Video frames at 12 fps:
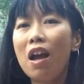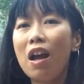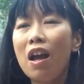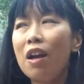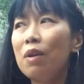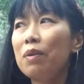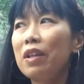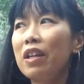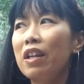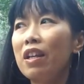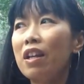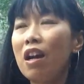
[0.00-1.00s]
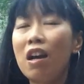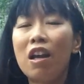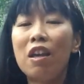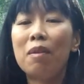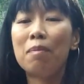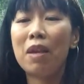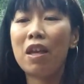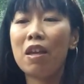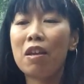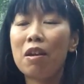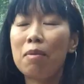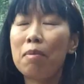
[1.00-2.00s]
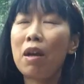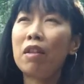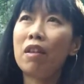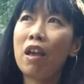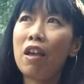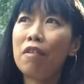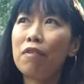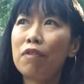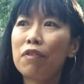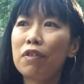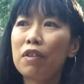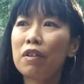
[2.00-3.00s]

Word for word: How can I make my life,